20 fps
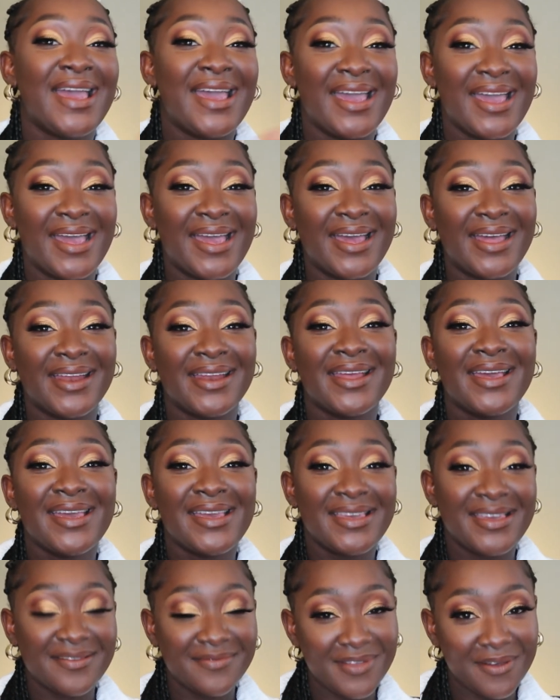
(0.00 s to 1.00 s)
And
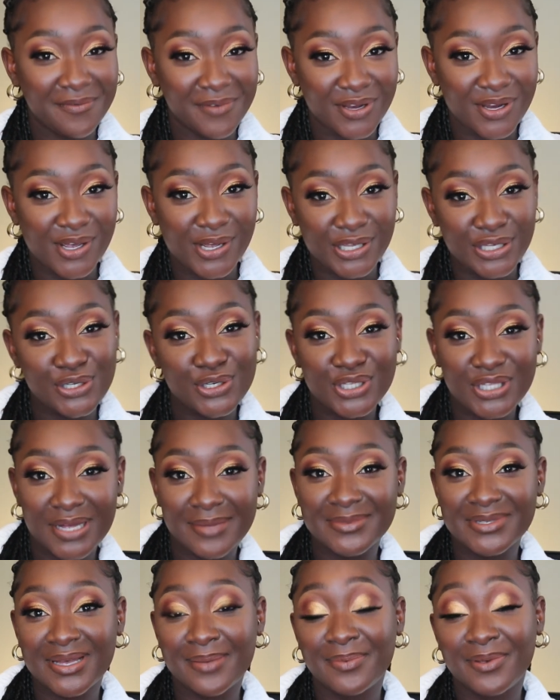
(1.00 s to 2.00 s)
give the video a huge
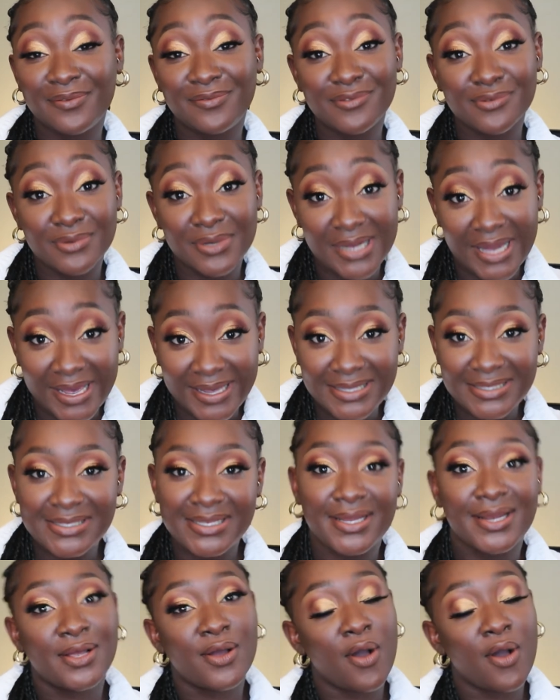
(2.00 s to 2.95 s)
thumbs up if you liked it.